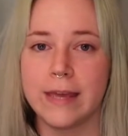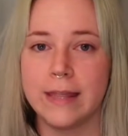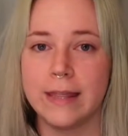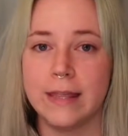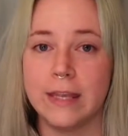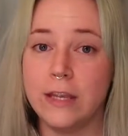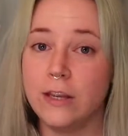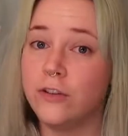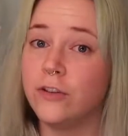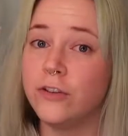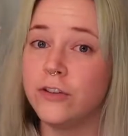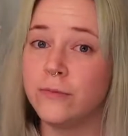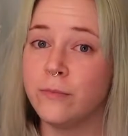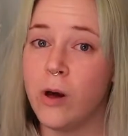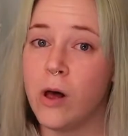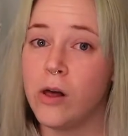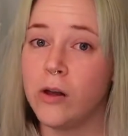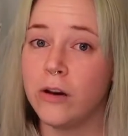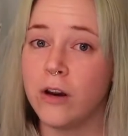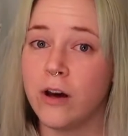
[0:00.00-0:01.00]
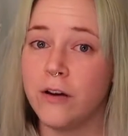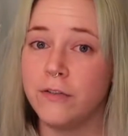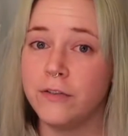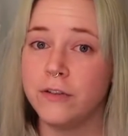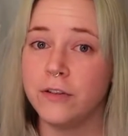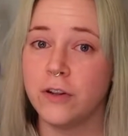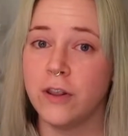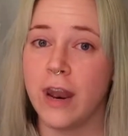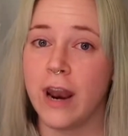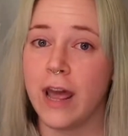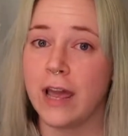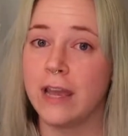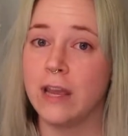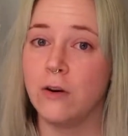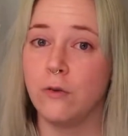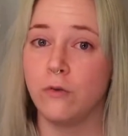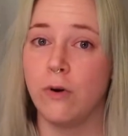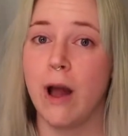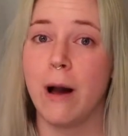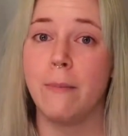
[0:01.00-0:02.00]
these are small enough so that I
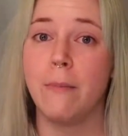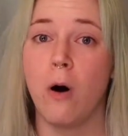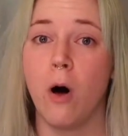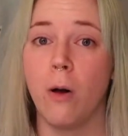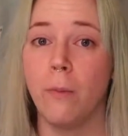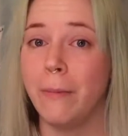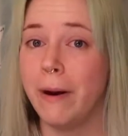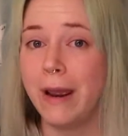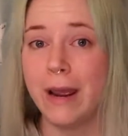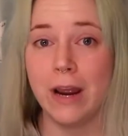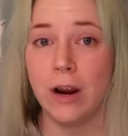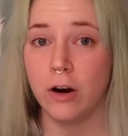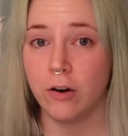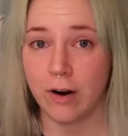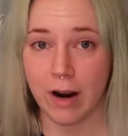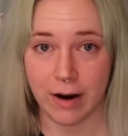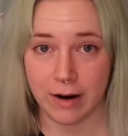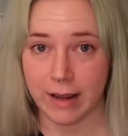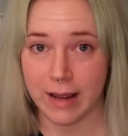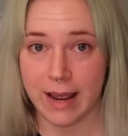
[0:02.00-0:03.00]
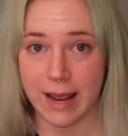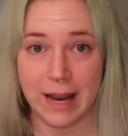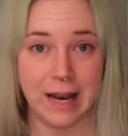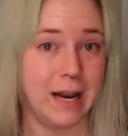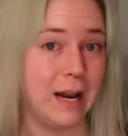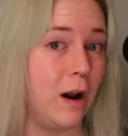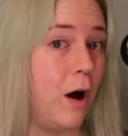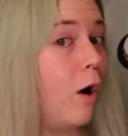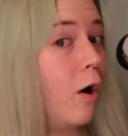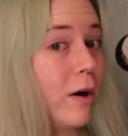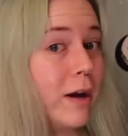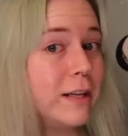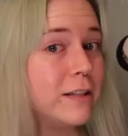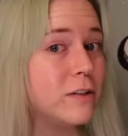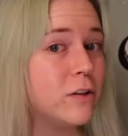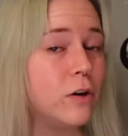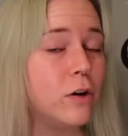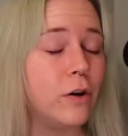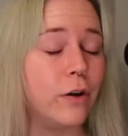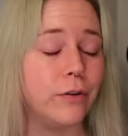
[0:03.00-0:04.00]
can wrap all my hair around it and it all gets
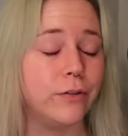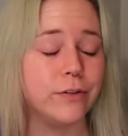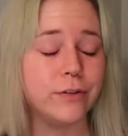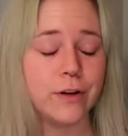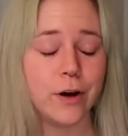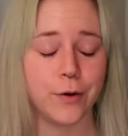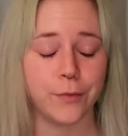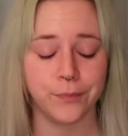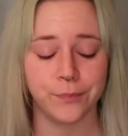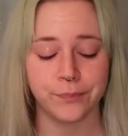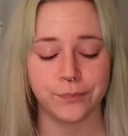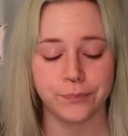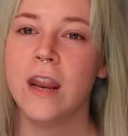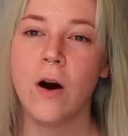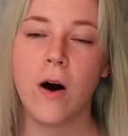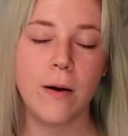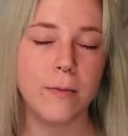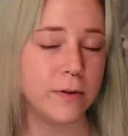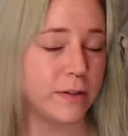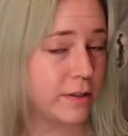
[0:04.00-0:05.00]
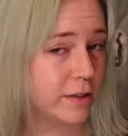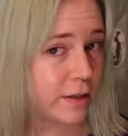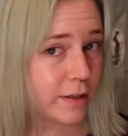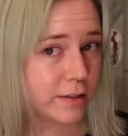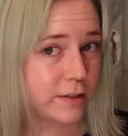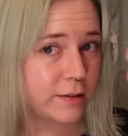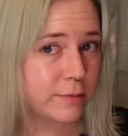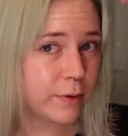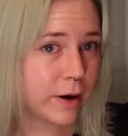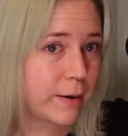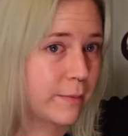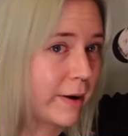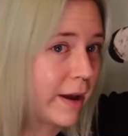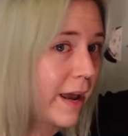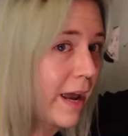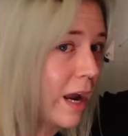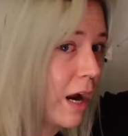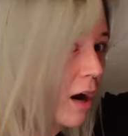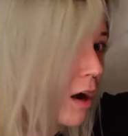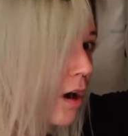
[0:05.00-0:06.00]
curled. So now I'm just gonna spray my
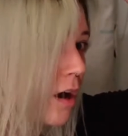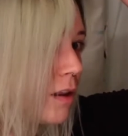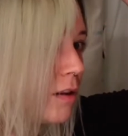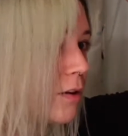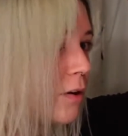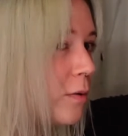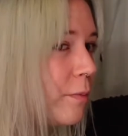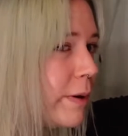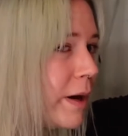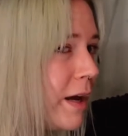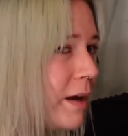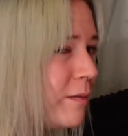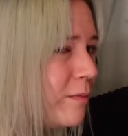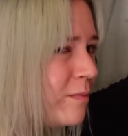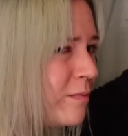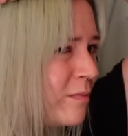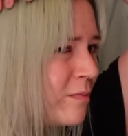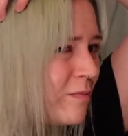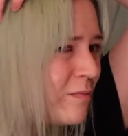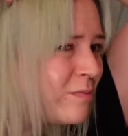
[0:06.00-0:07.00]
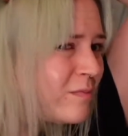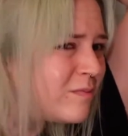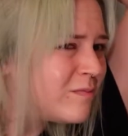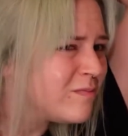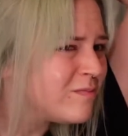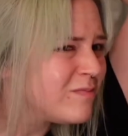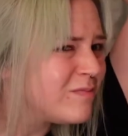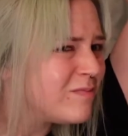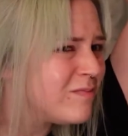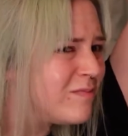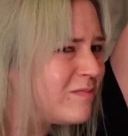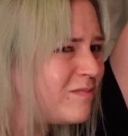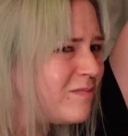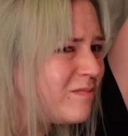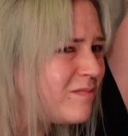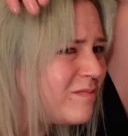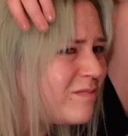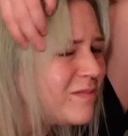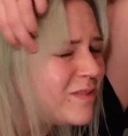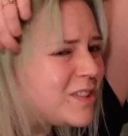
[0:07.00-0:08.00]
hair a little bit
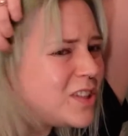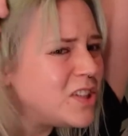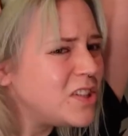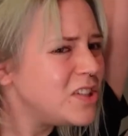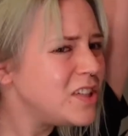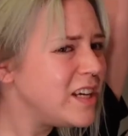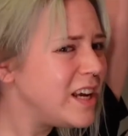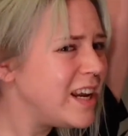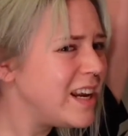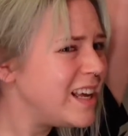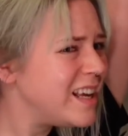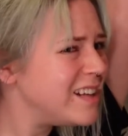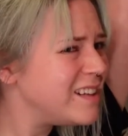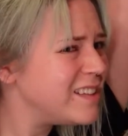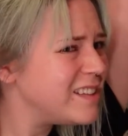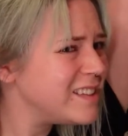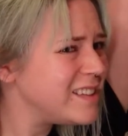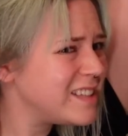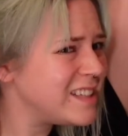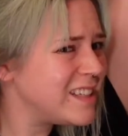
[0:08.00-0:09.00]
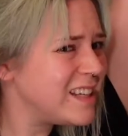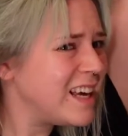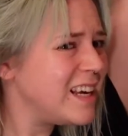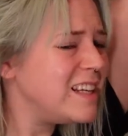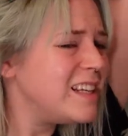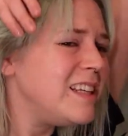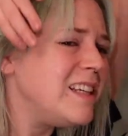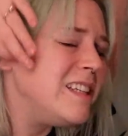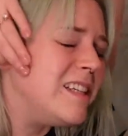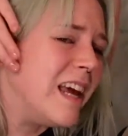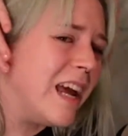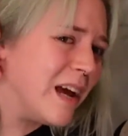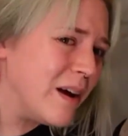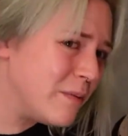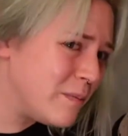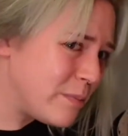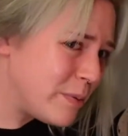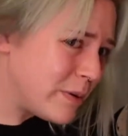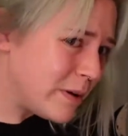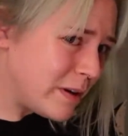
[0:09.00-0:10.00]
just to get it slightly
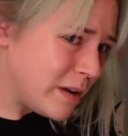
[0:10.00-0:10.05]
damp.